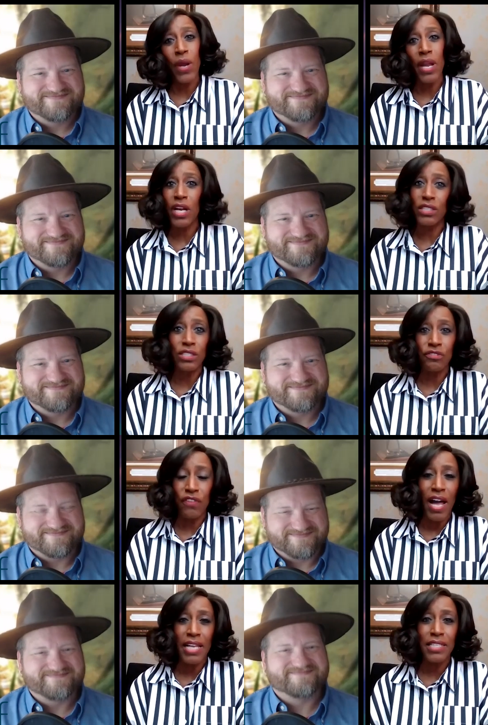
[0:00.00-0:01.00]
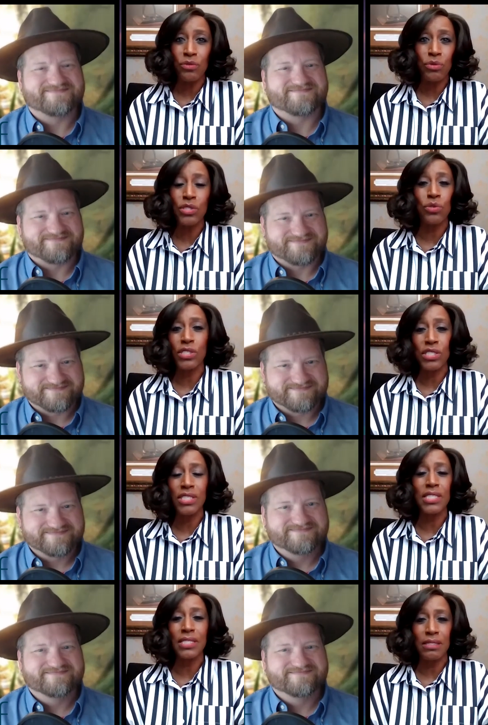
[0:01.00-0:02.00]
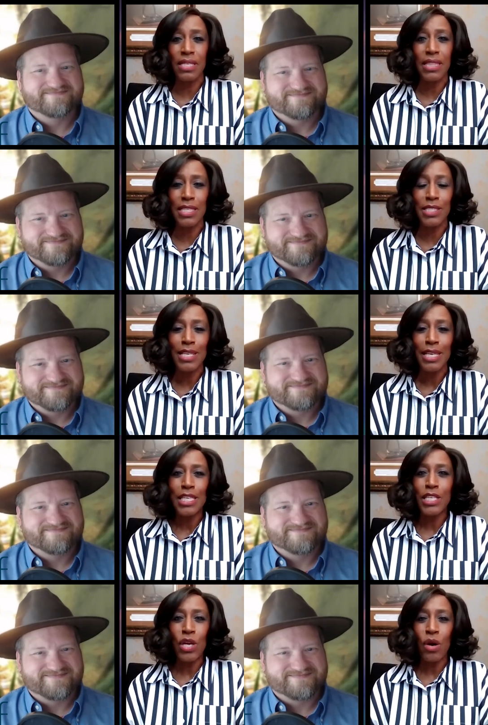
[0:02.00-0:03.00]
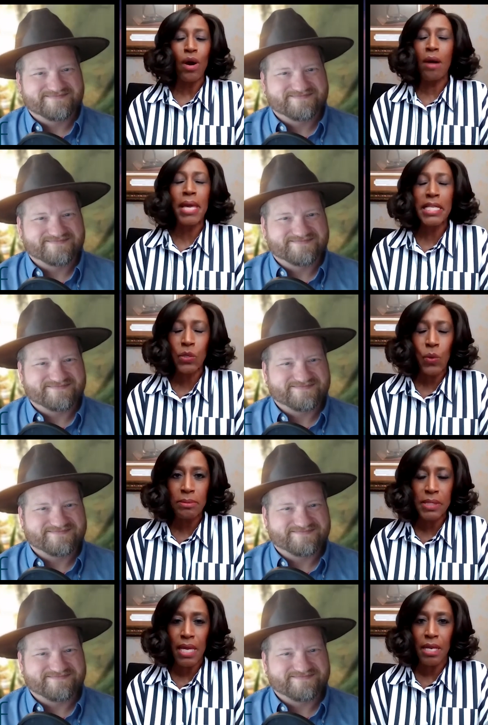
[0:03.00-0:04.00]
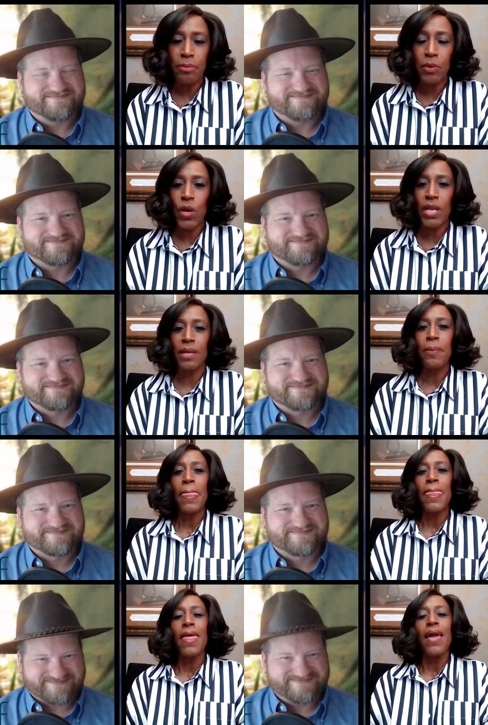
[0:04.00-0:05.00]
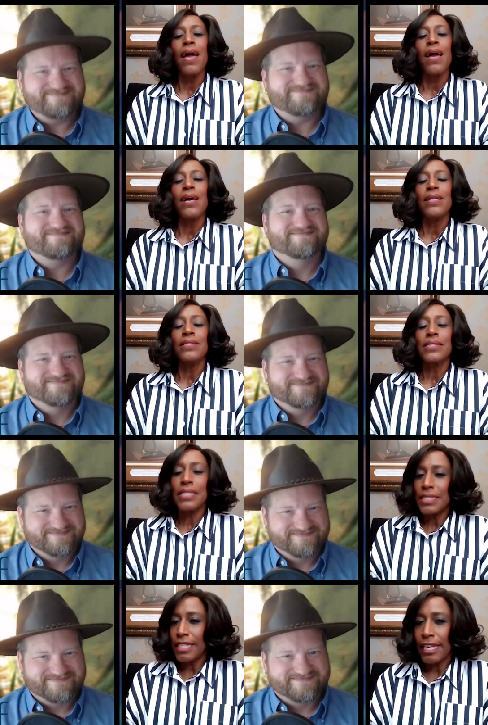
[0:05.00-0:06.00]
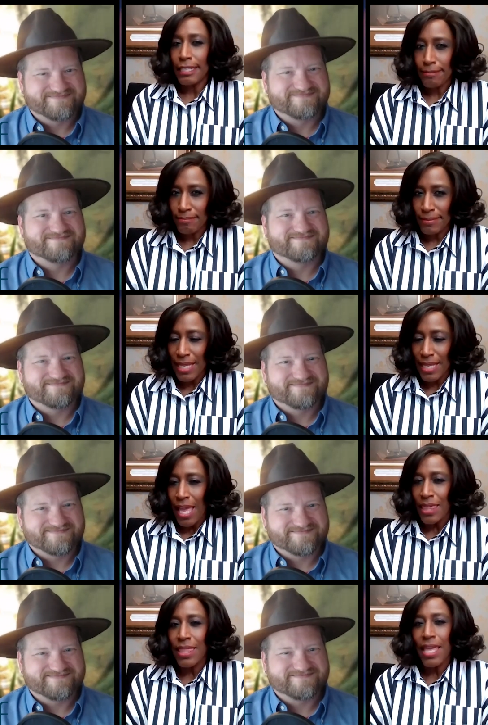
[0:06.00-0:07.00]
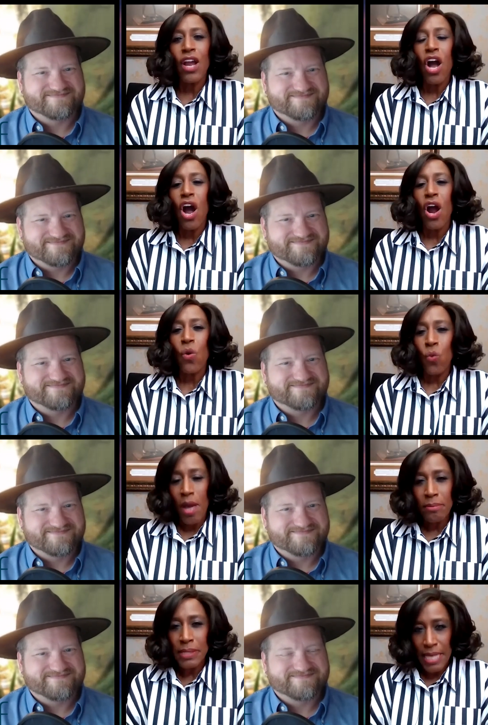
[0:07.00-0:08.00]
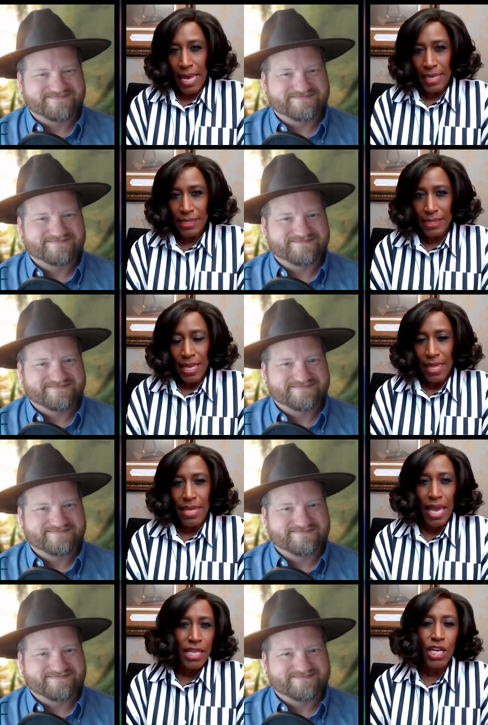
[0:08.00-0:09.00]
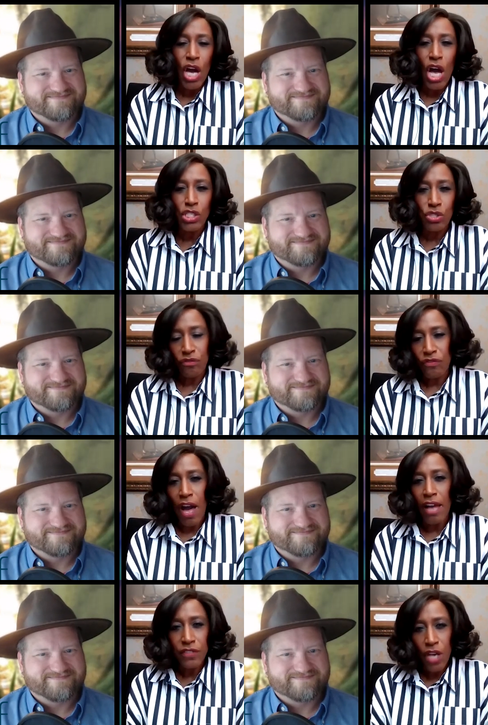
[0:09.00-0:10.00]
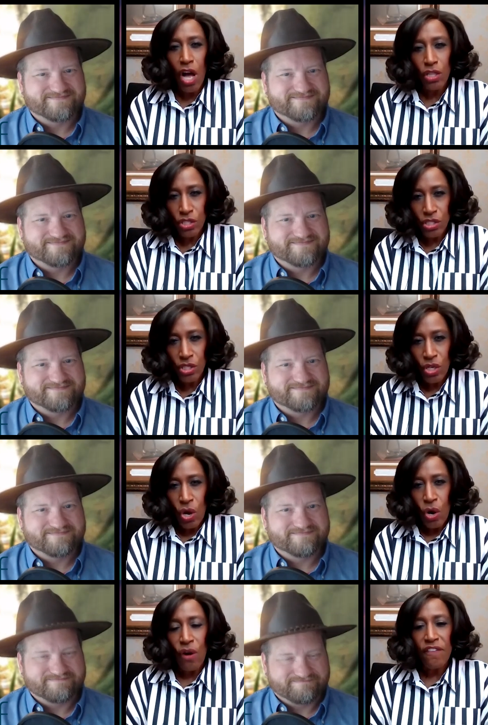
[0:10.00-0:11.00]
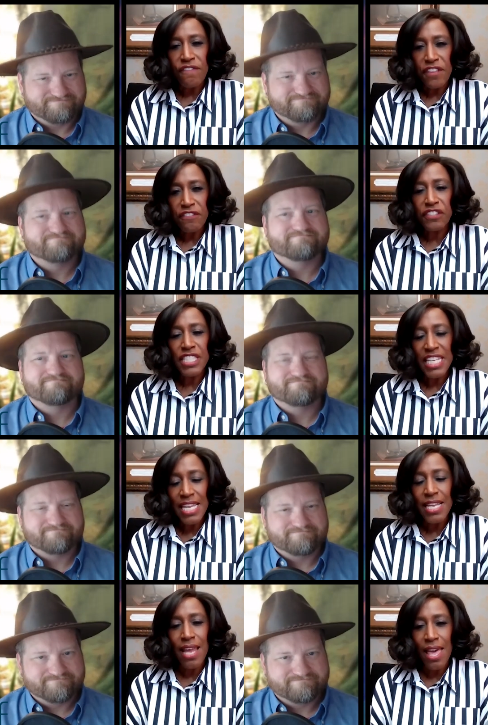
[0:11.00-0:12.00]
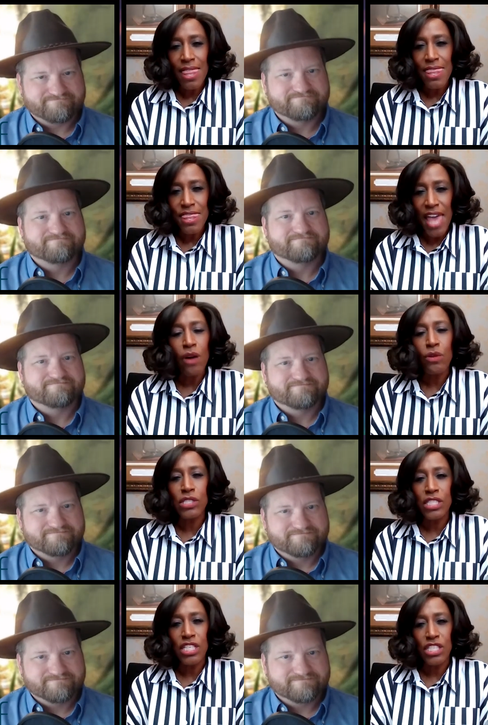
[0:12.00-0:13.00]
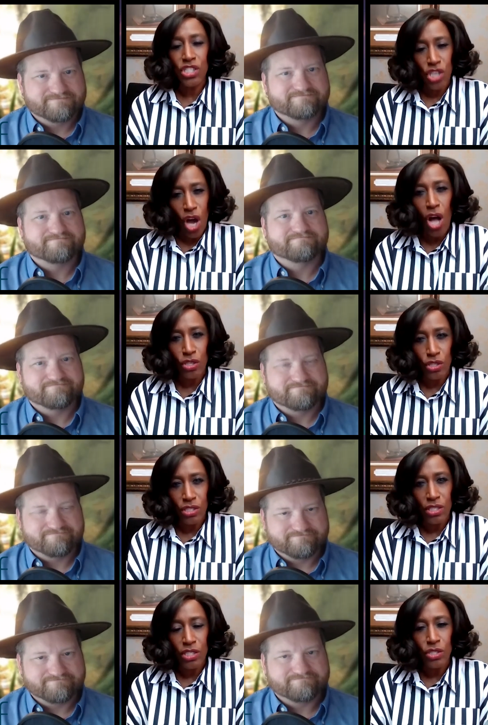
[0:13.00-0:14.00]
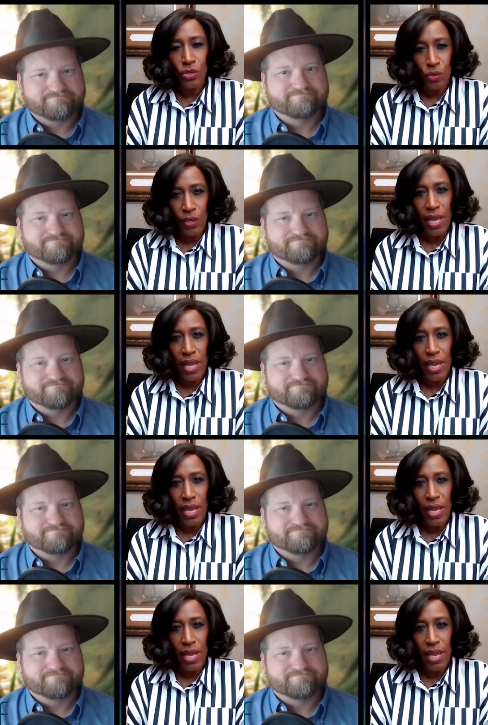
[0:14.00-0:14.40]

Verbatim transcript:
Speaker 1: for where to find resources to get this, you know, amazing website up and running. CJ, there are websites that can cost you $5 or $15,000 to